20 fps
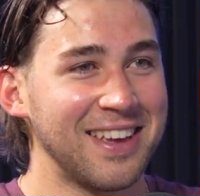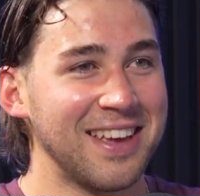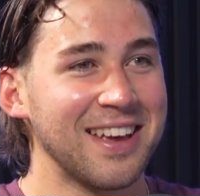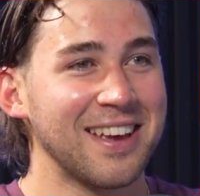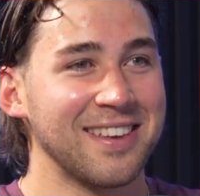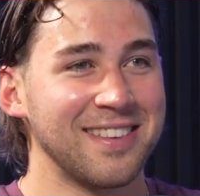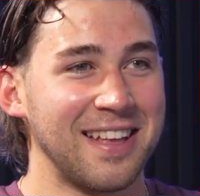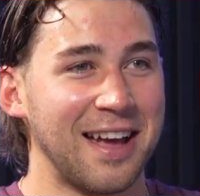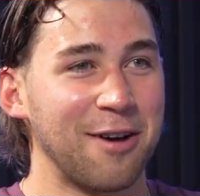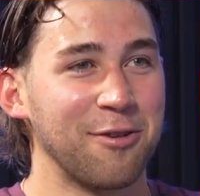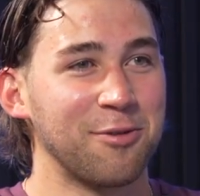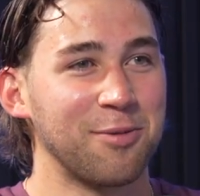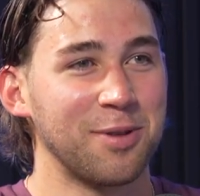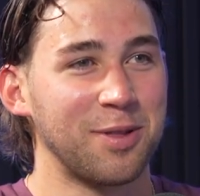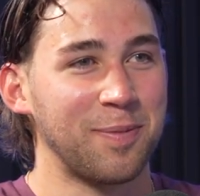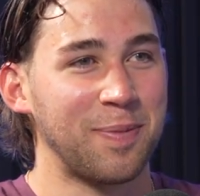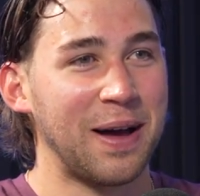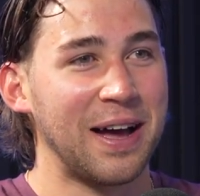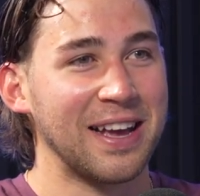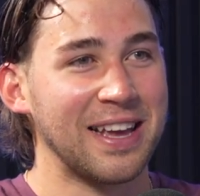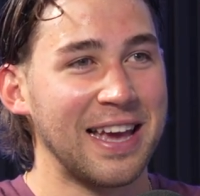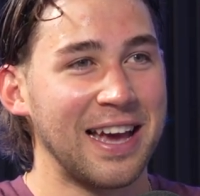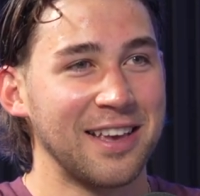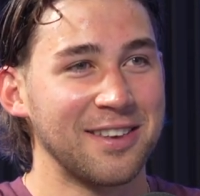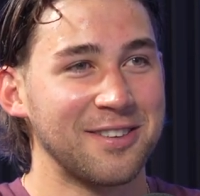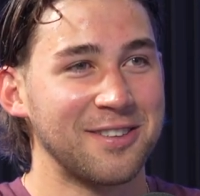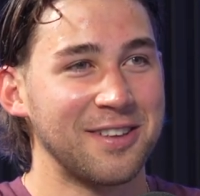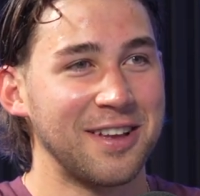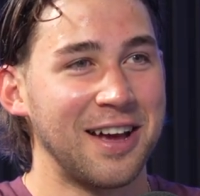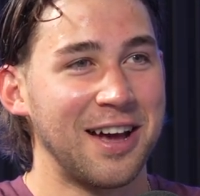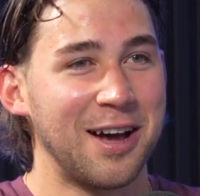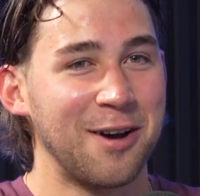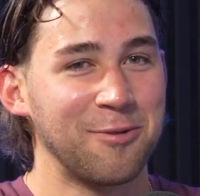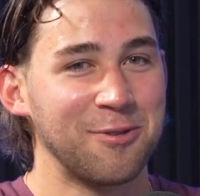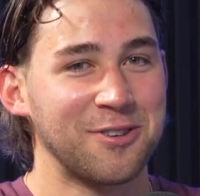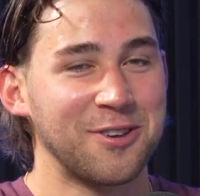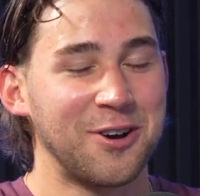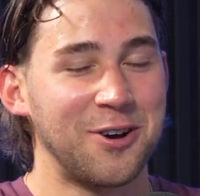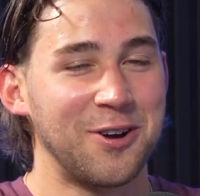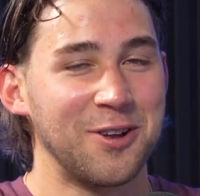Because that was what the podcast was
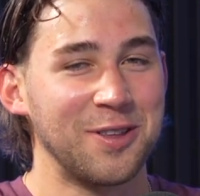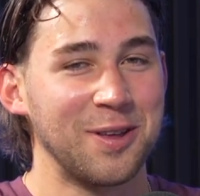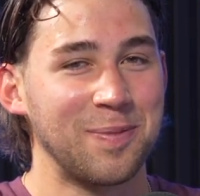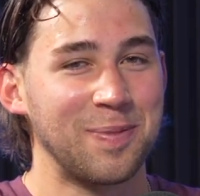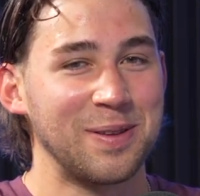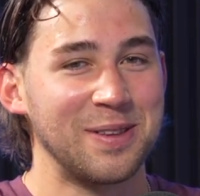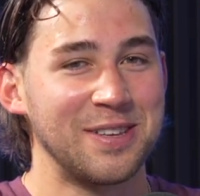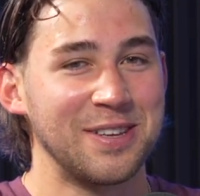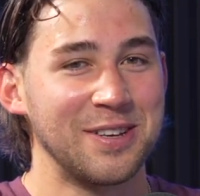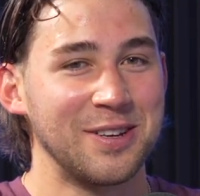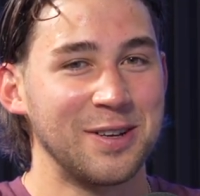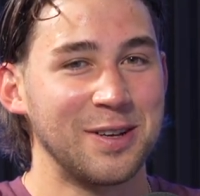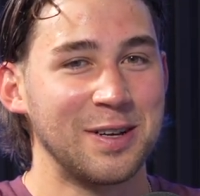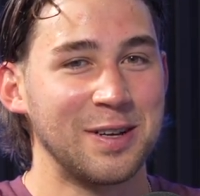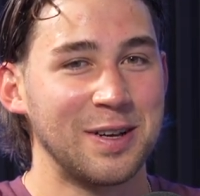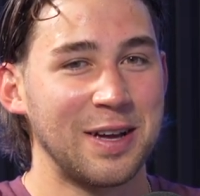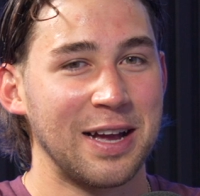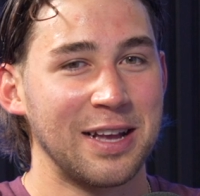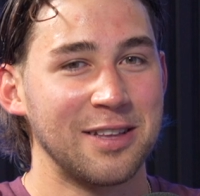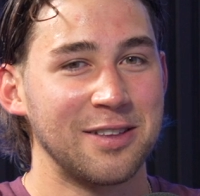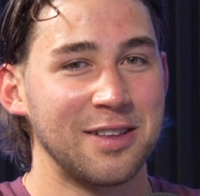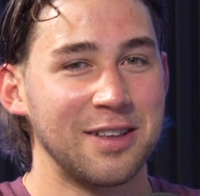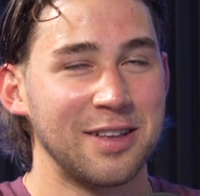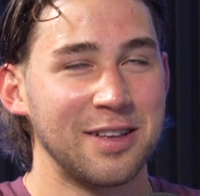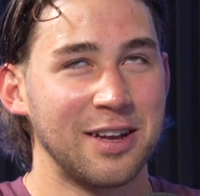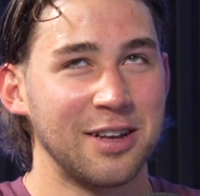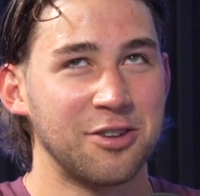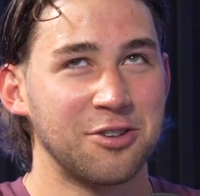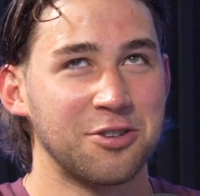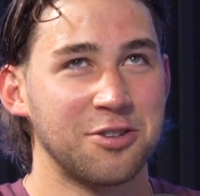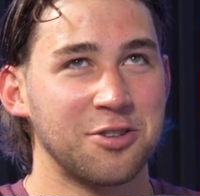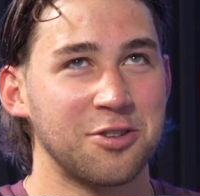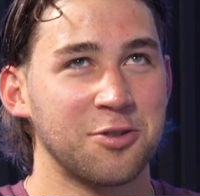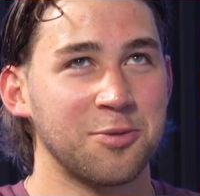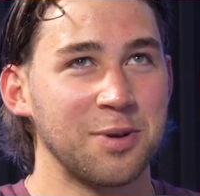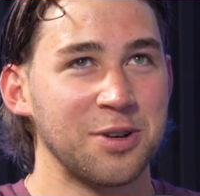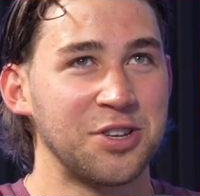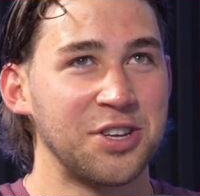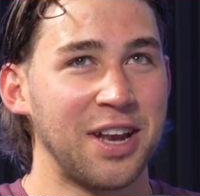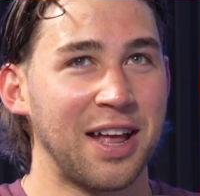called up until I
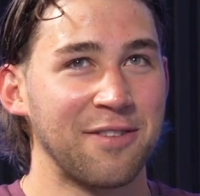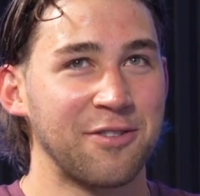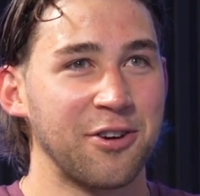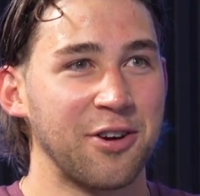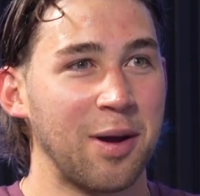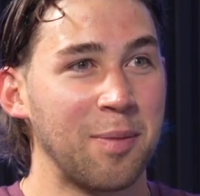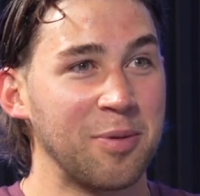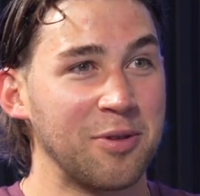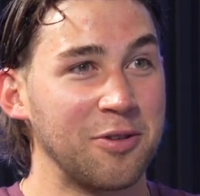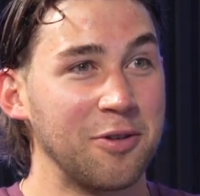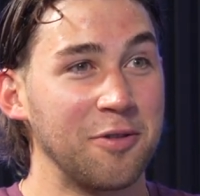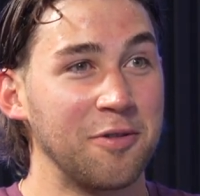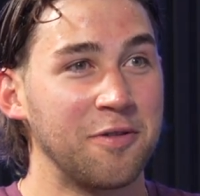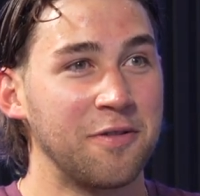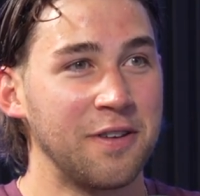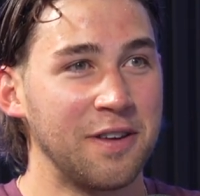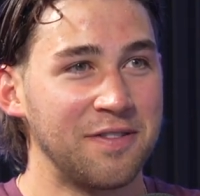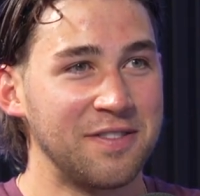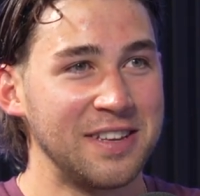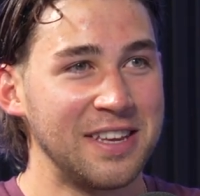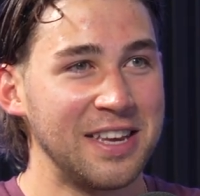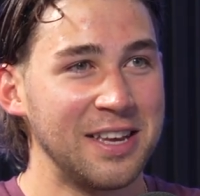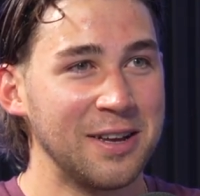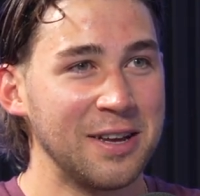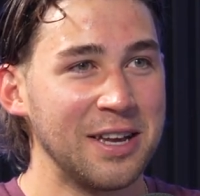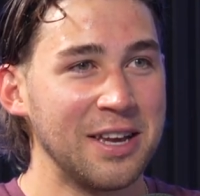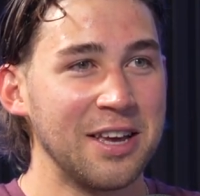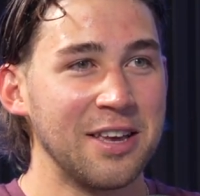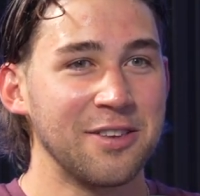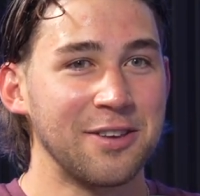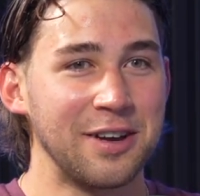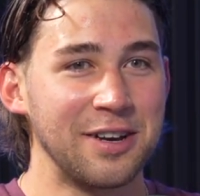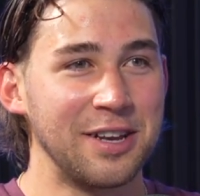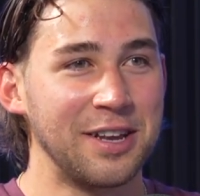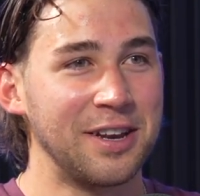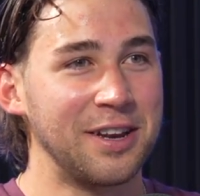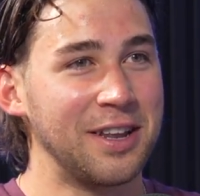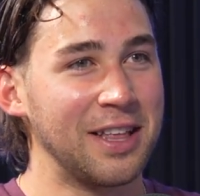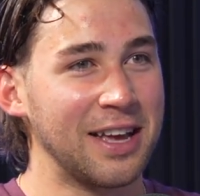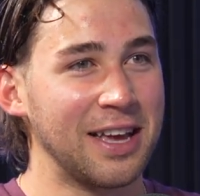switched it after episode 50. So I
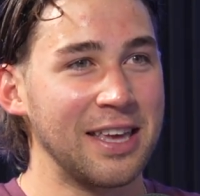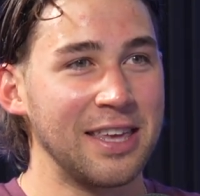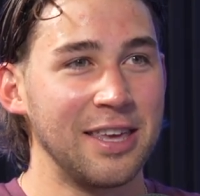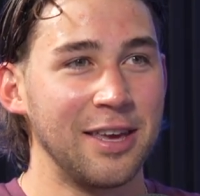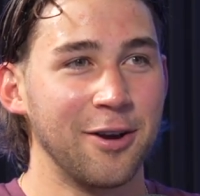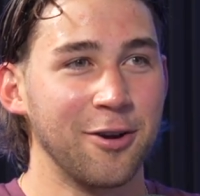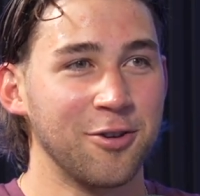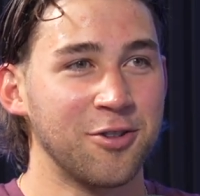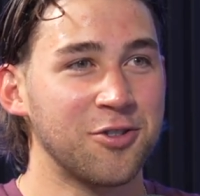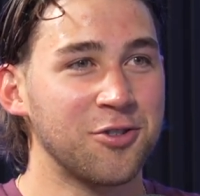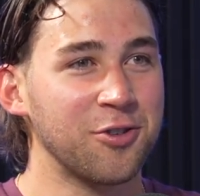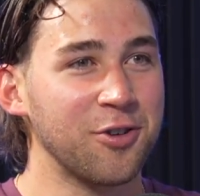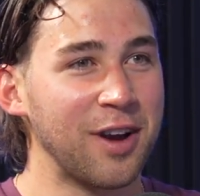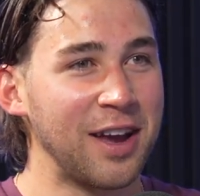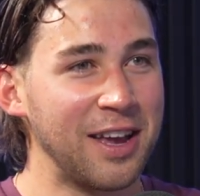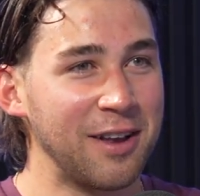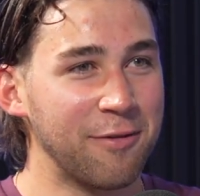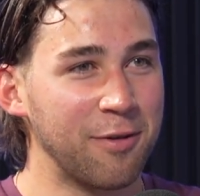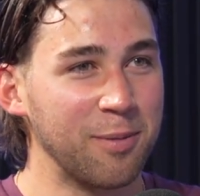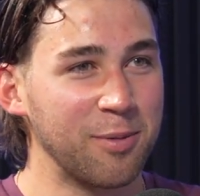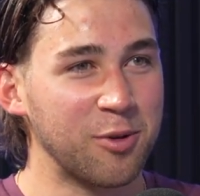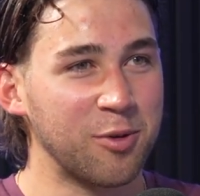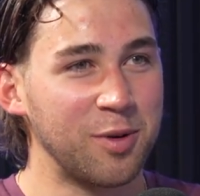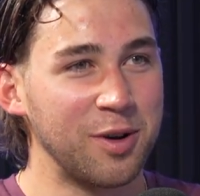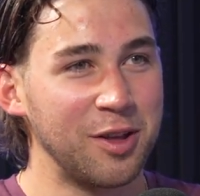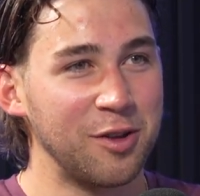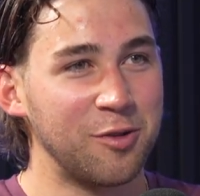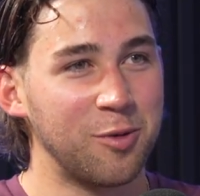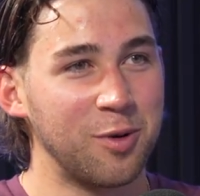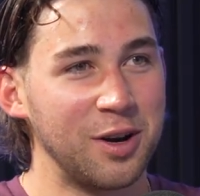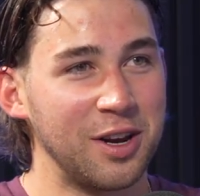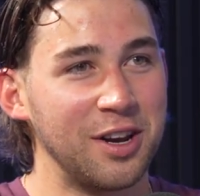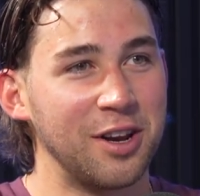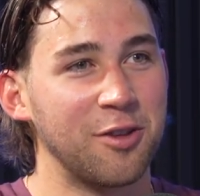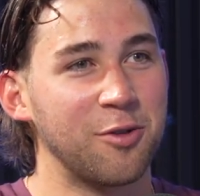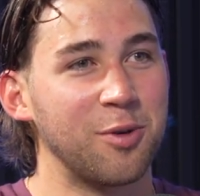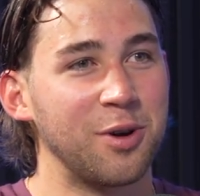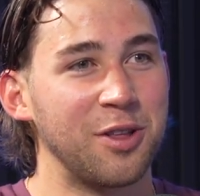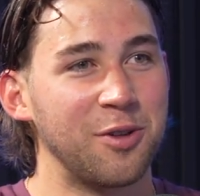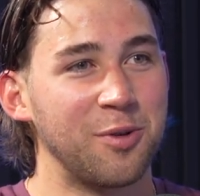did like a year straight from 2020 to
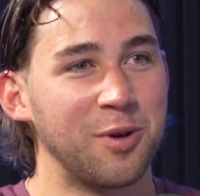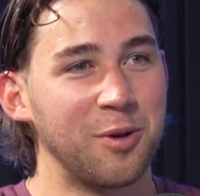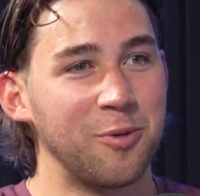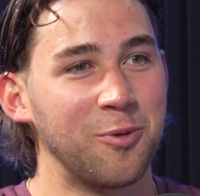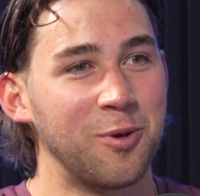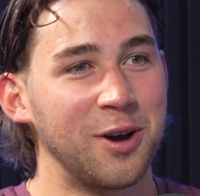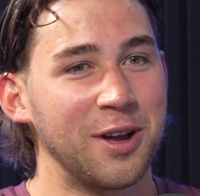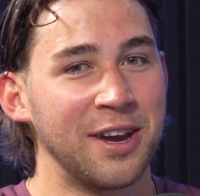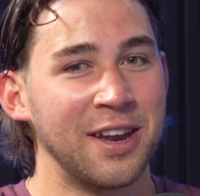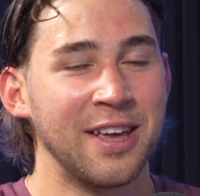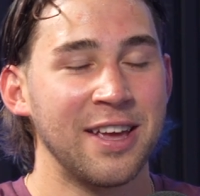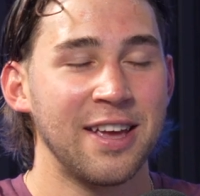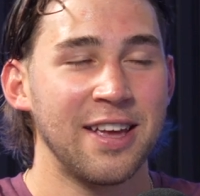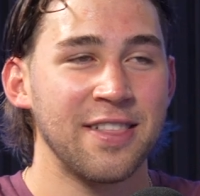2021.